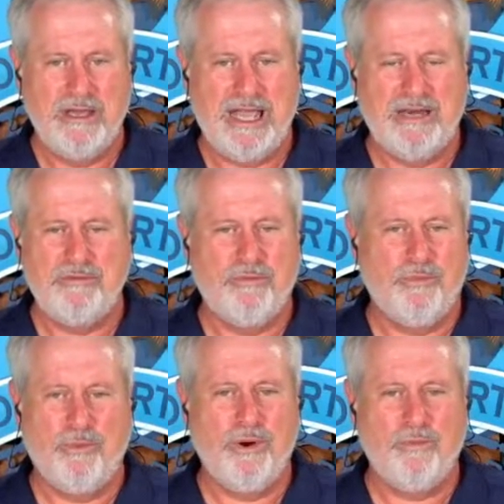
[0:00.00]

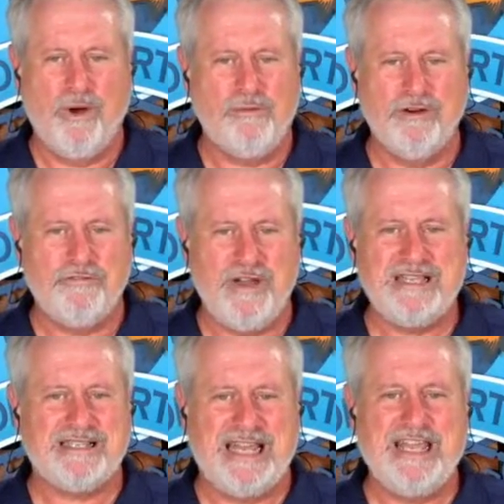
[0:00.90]
And what we're
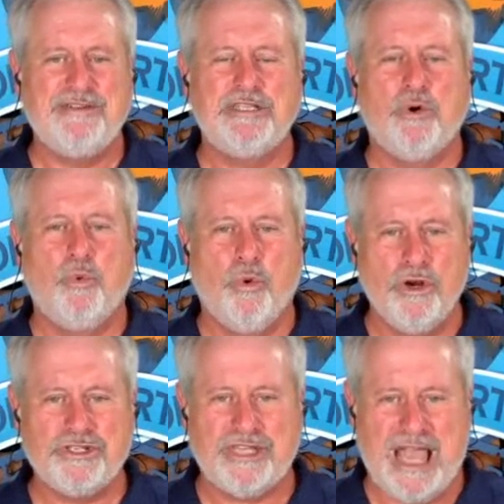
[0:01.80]
facing, even the worst